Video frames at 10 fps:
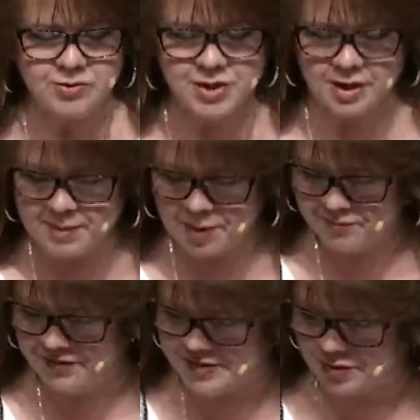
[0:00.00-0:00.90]
talk about
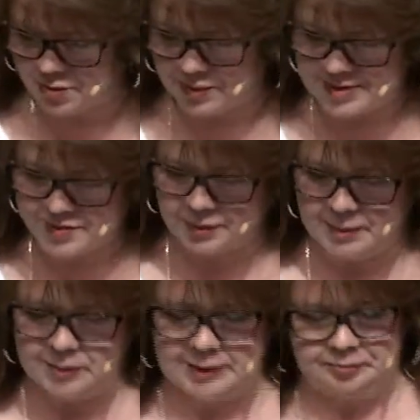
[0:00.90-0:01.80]
physical rest for a moment.